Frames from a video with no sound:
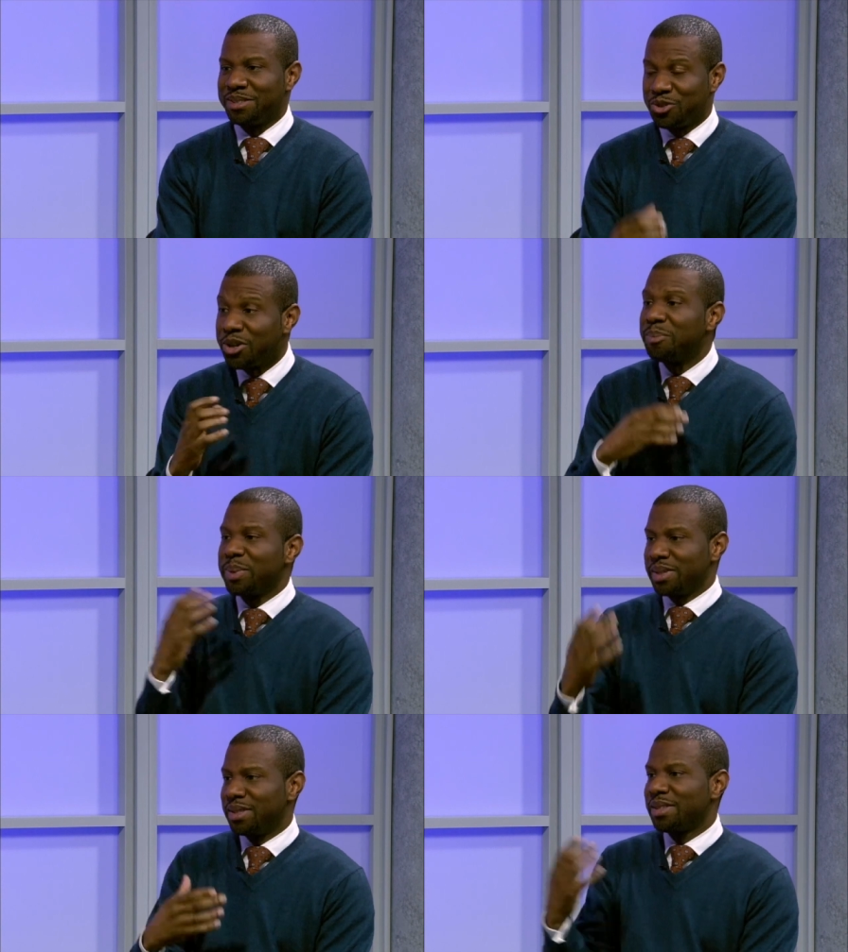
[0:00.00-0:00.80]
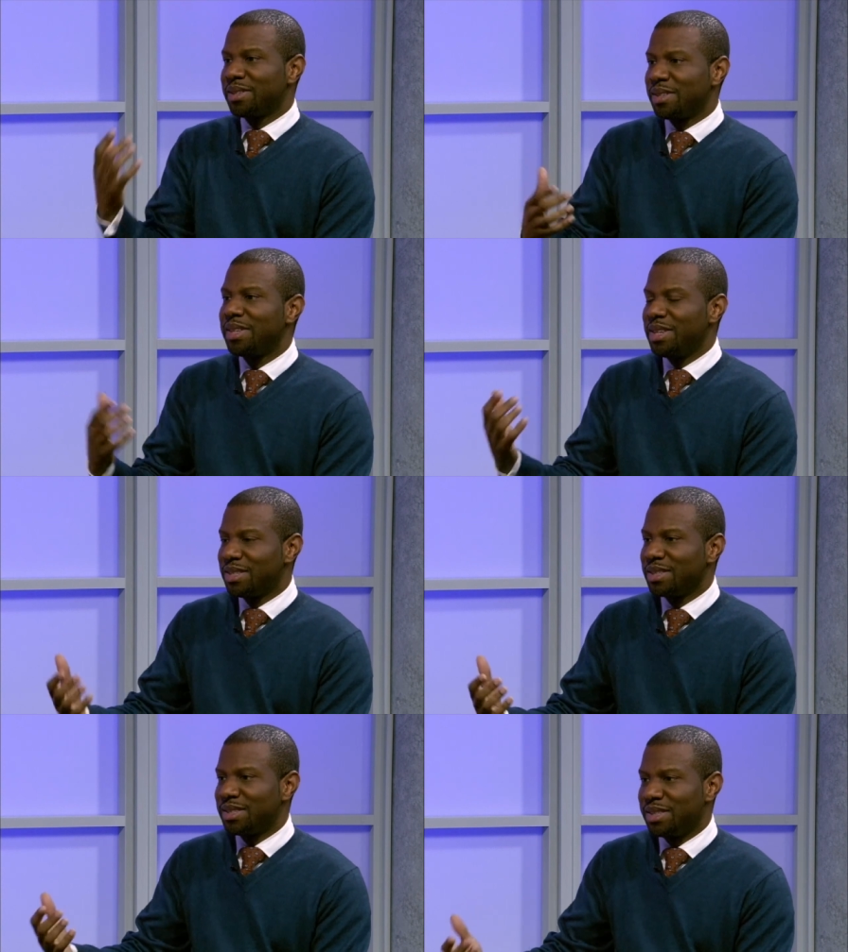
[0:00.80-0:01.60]
trumpet
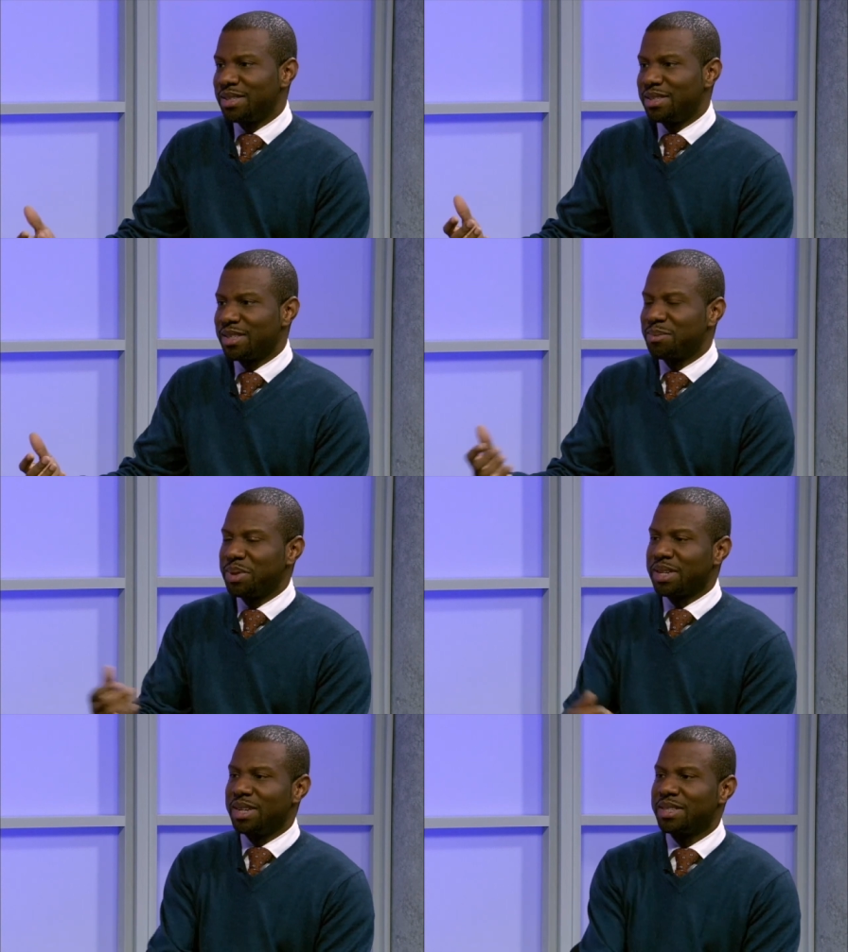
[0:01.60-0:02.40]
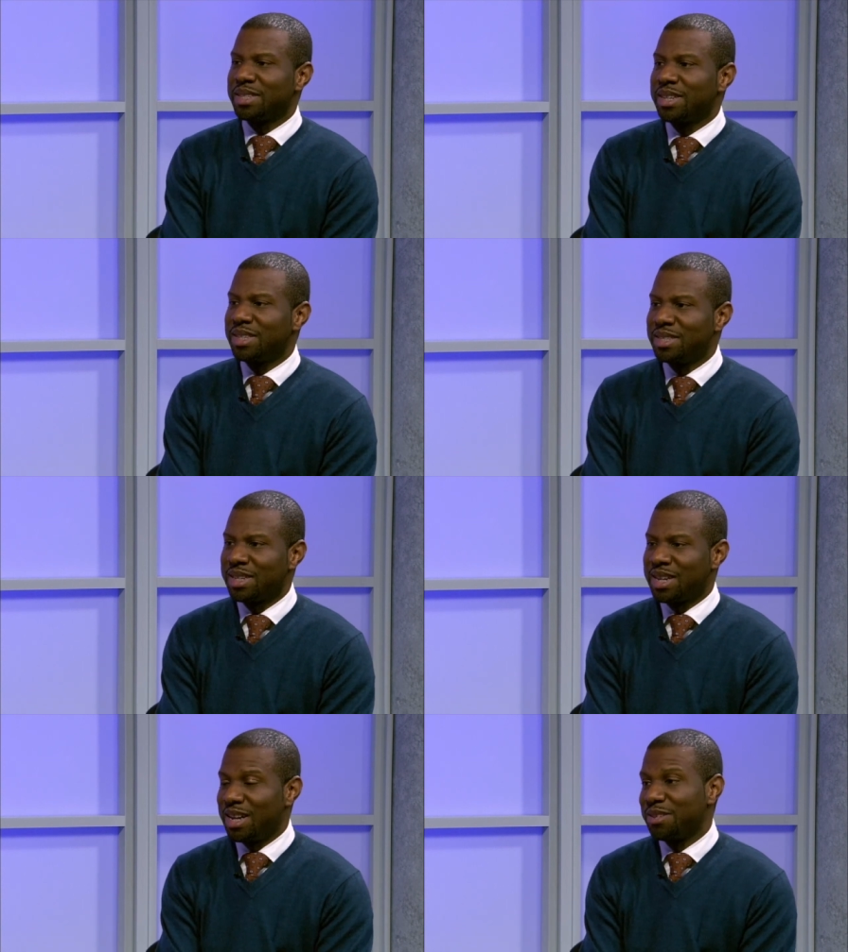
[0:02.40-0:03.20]
these statistics because it gets
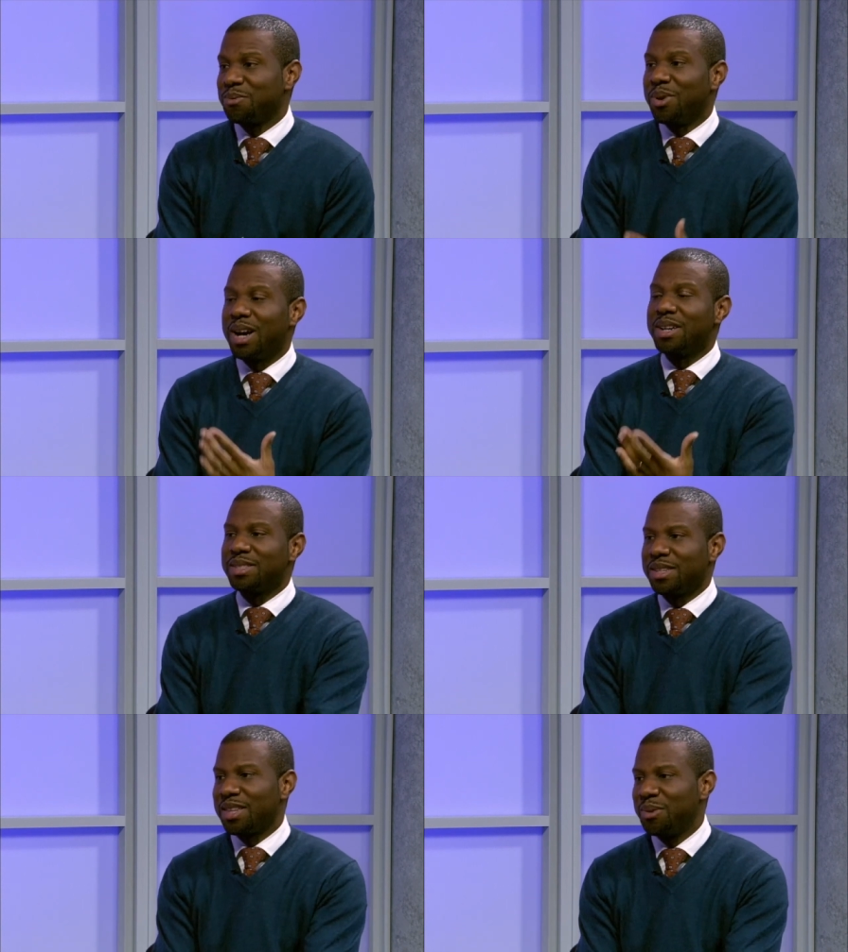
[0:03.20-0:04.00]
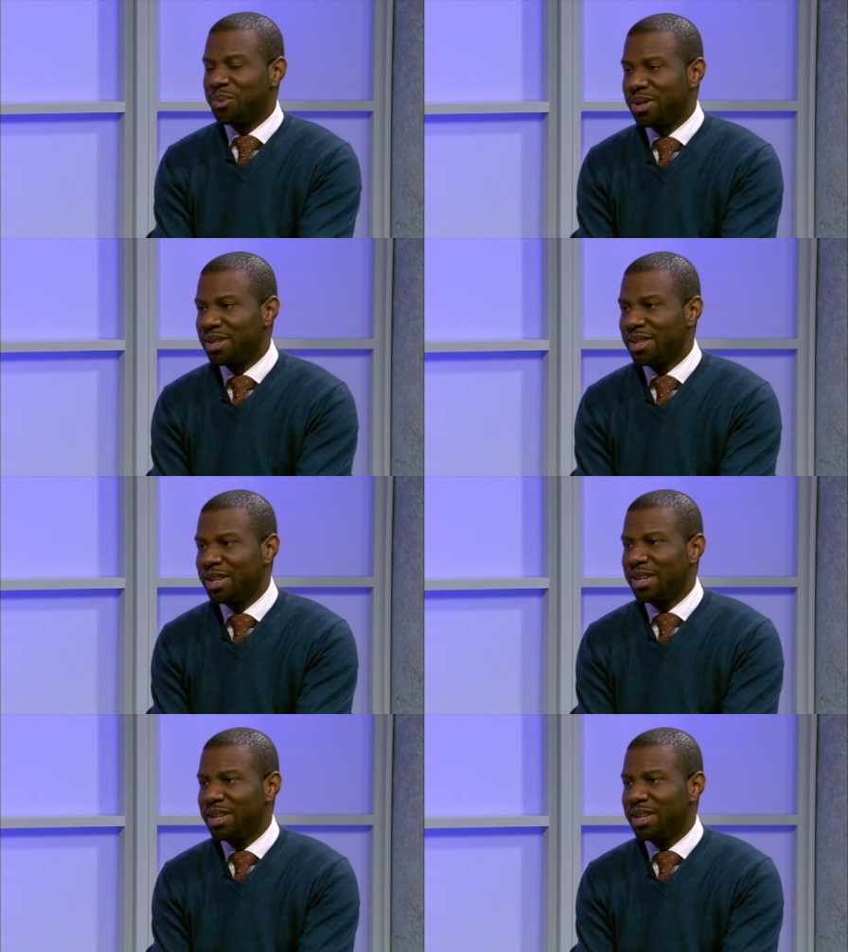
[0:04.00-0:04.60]
the kind of rise that they want